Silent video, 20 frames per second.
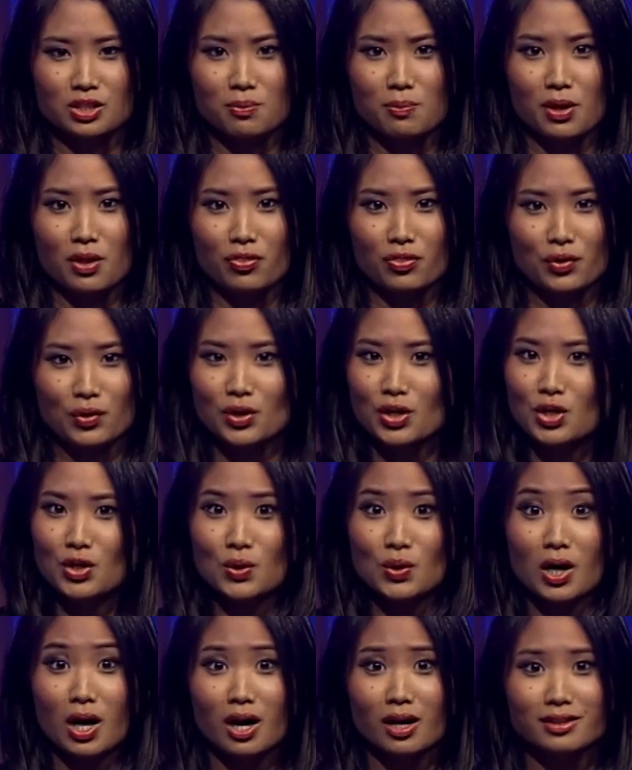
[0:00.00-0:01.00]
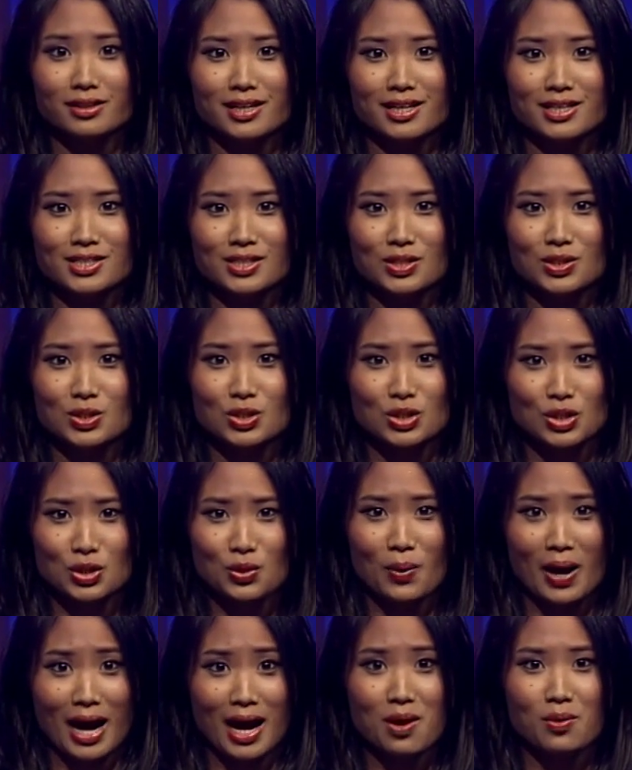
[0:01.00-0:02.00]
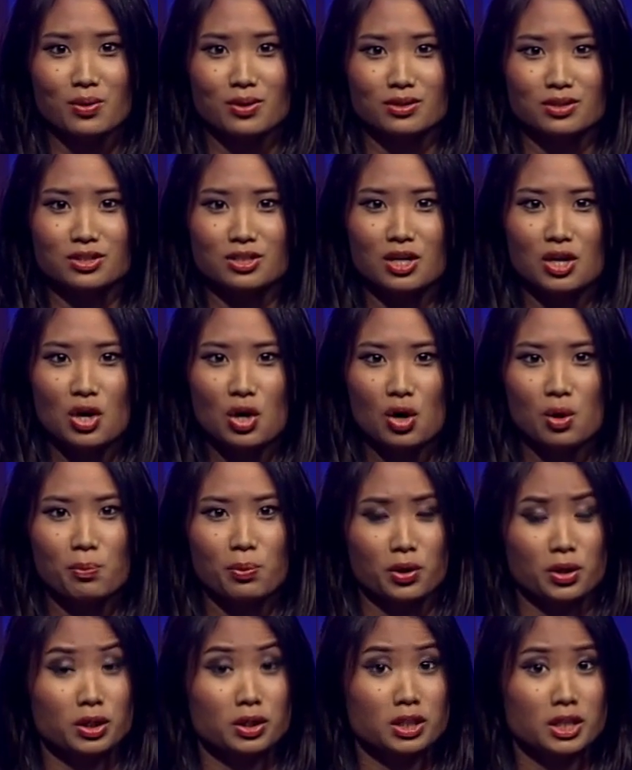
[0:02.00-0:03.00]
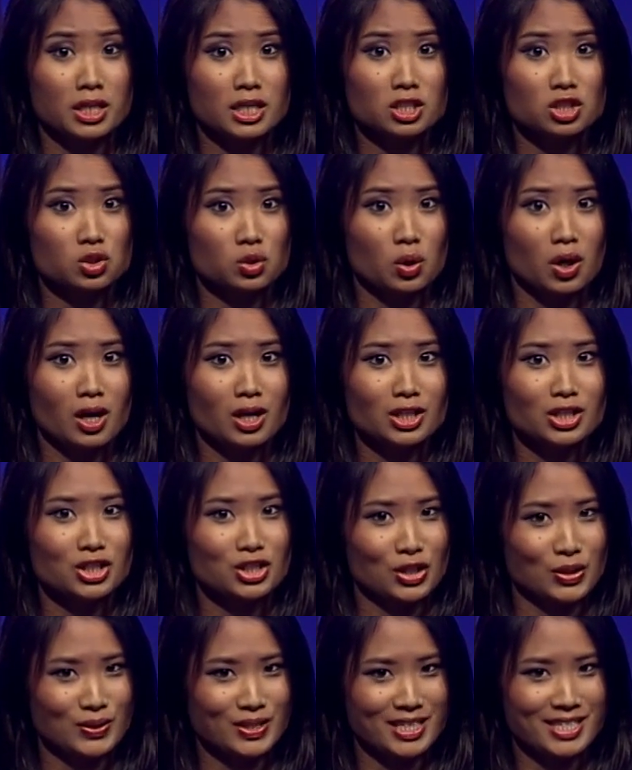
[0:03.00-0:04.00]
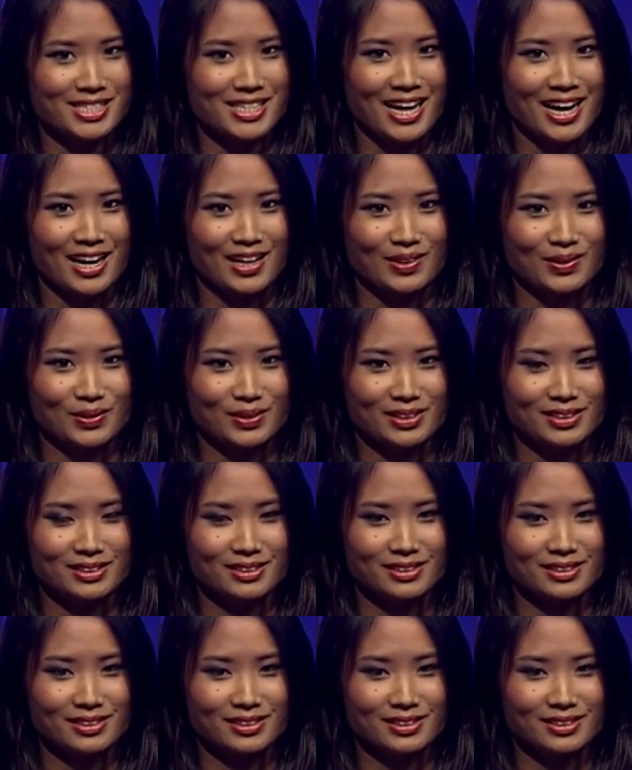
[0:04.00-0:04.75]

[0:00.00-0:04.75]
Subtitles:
to meet 30 new contacts in 2 hours. Reporter Denise Chuah shows us how.